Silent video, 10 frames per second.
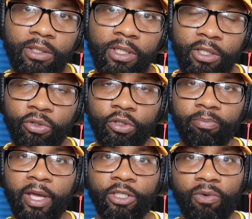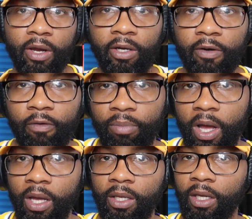digital space right here of a
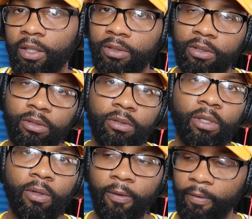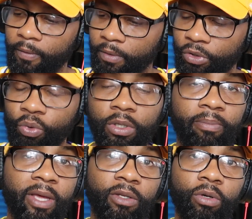podcast and do
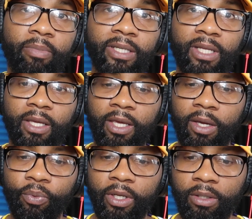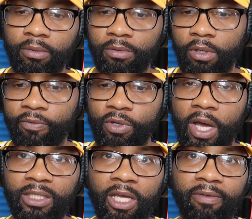the best I can with it. So if you
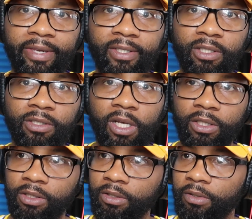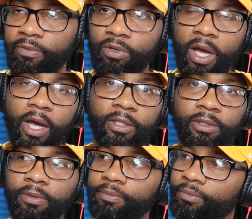guys have any suggestions, if you guys